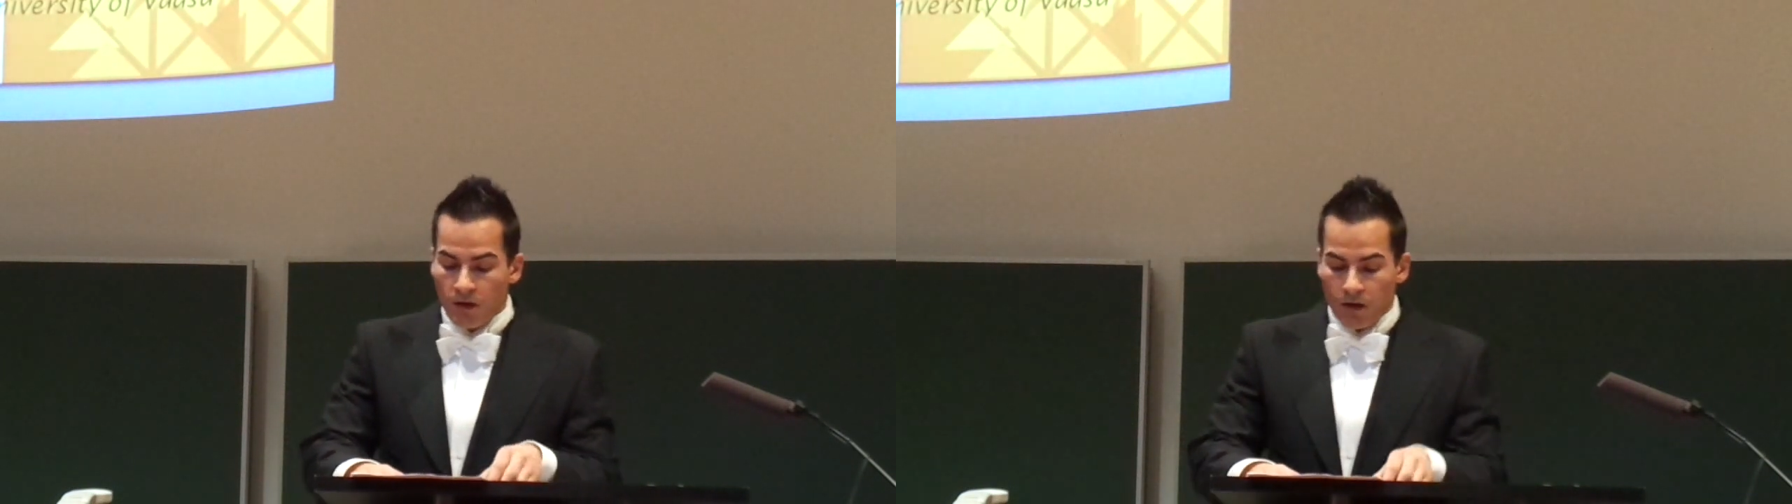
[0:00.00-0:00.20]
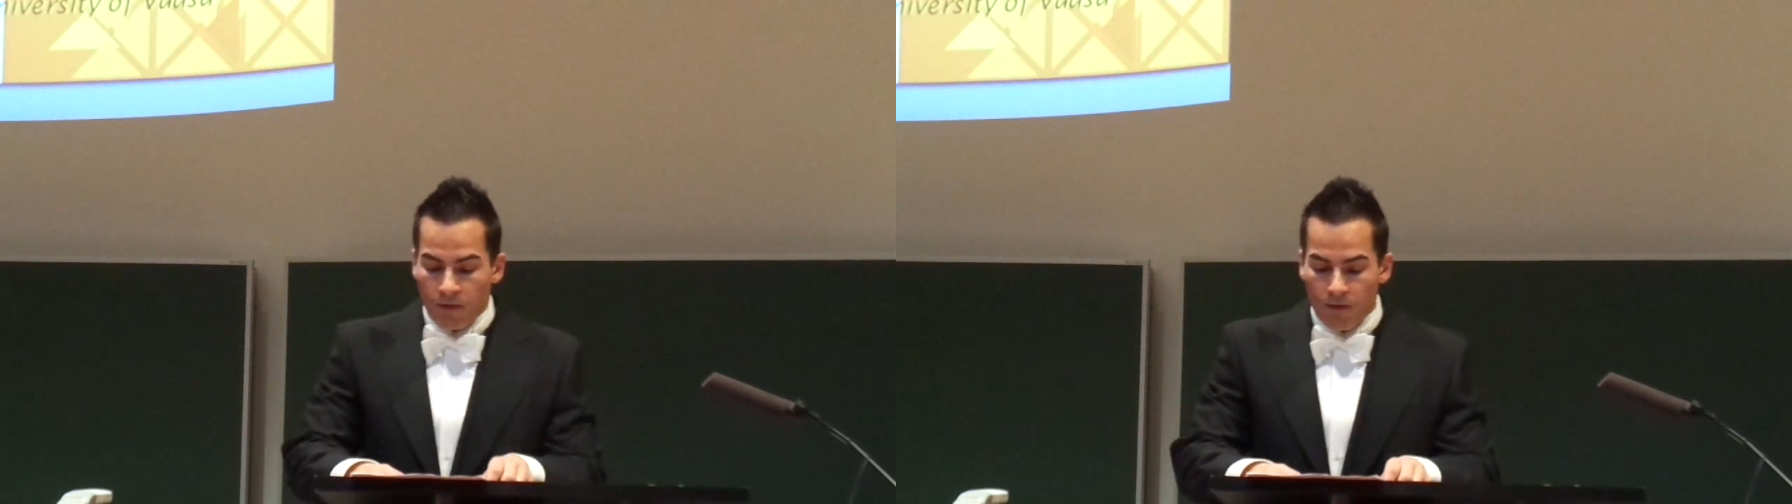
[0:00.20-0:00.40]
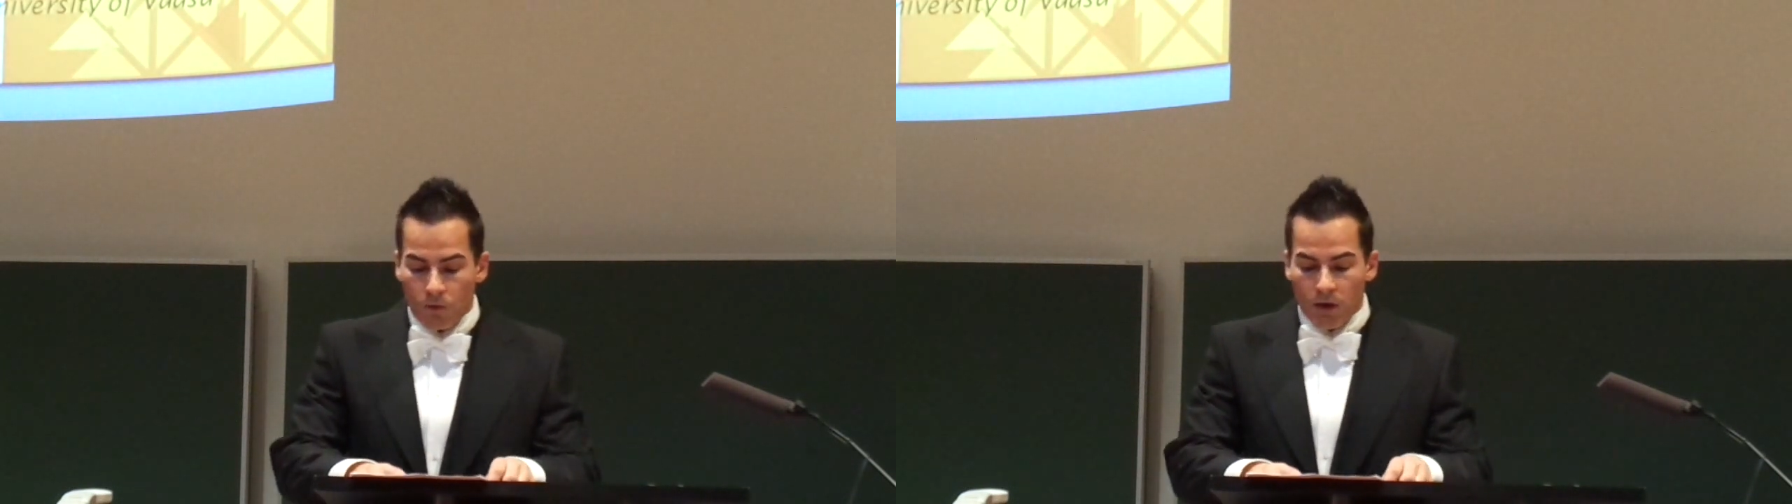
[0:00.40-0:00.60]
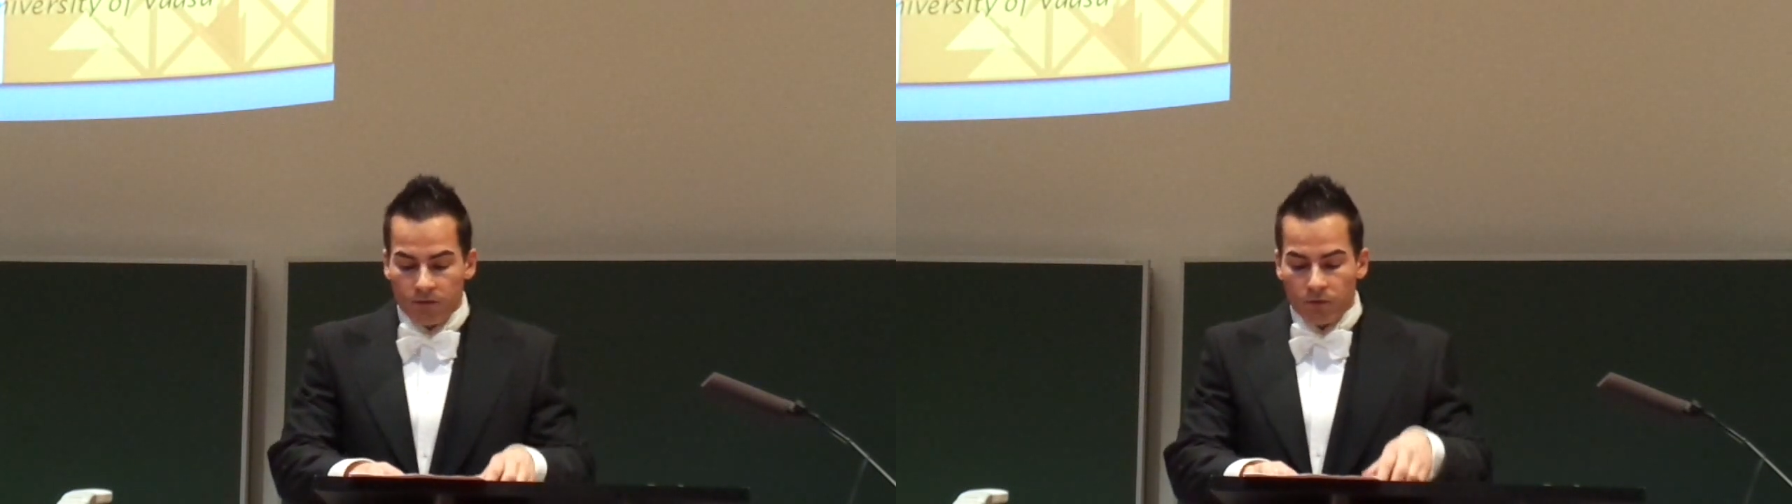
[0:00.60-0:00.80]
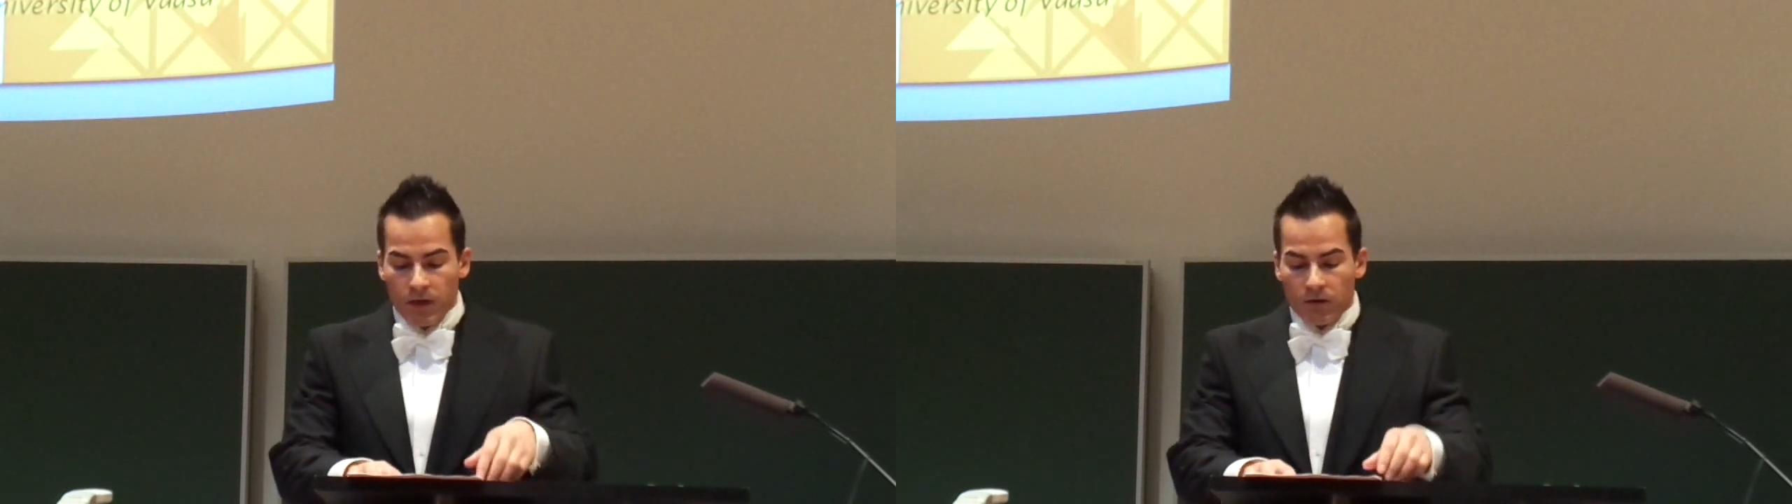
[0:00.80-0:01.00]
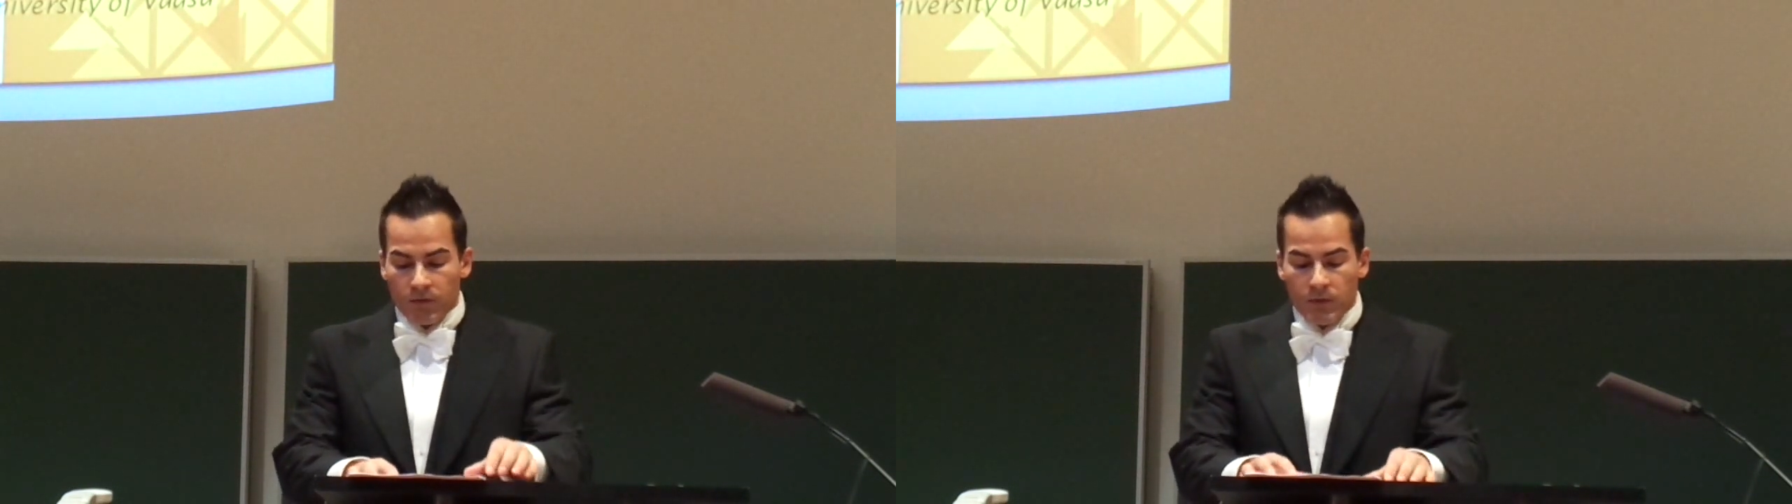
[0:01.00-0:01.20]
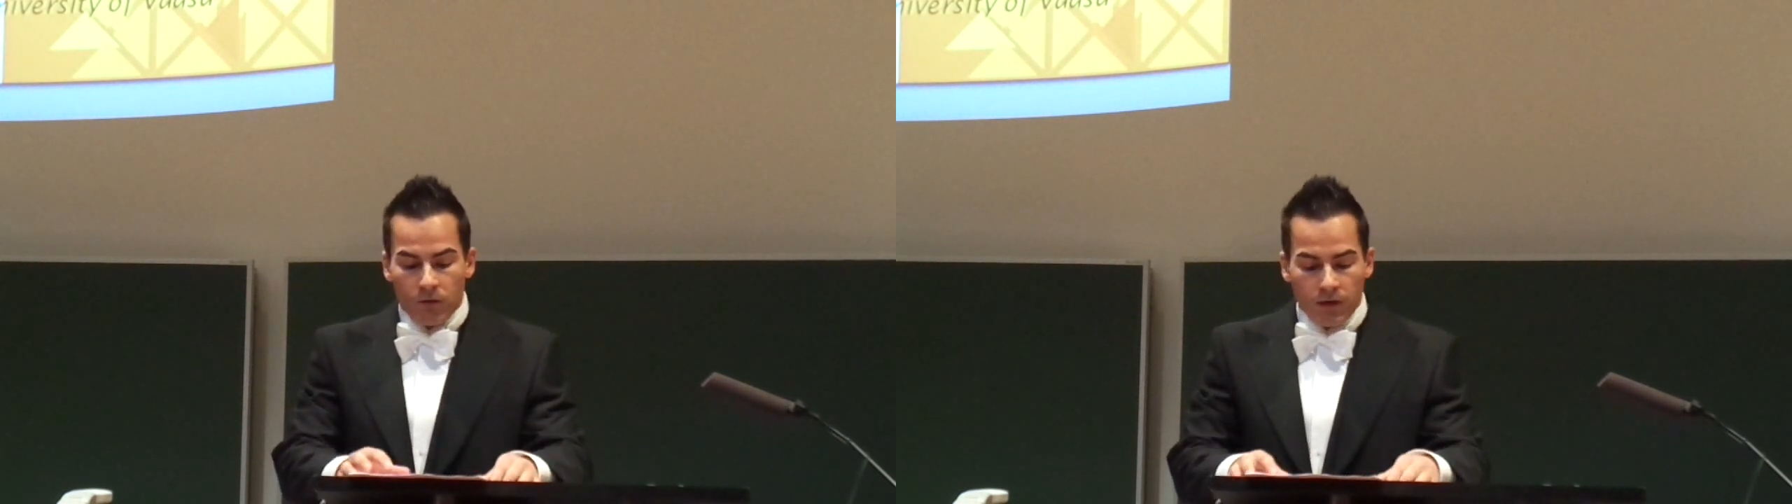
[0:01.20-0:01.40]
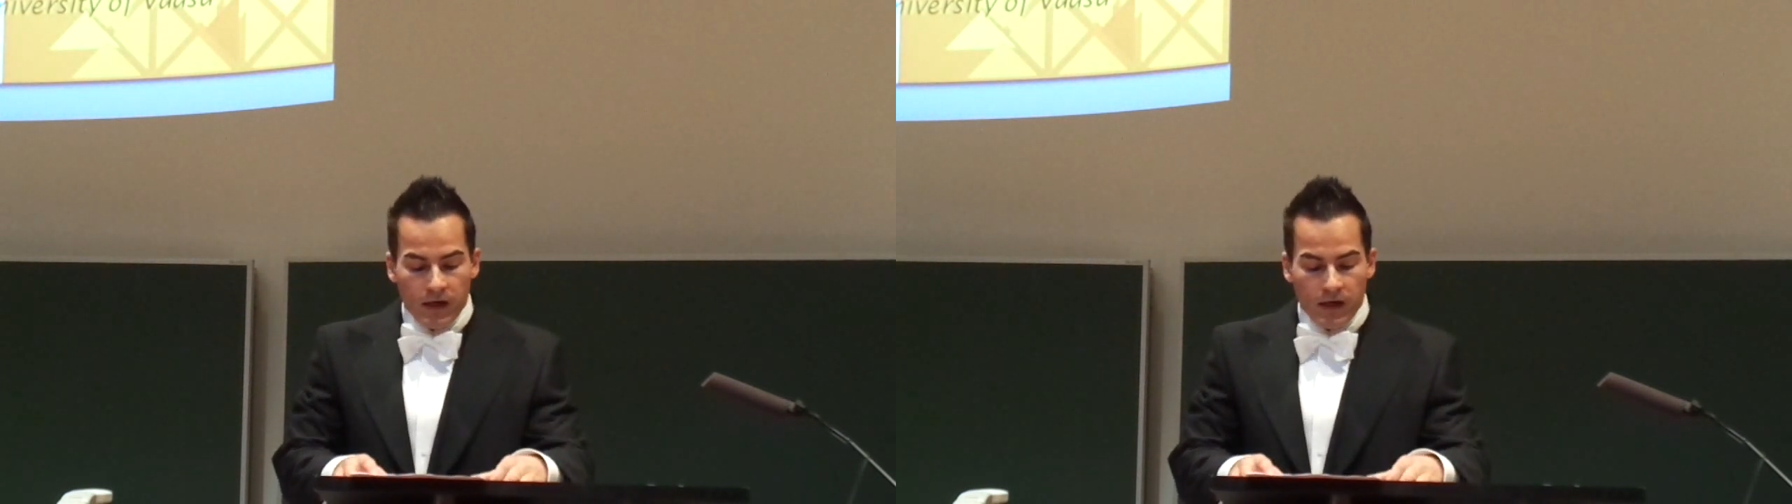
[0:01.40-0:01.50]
Another wide spread of empirical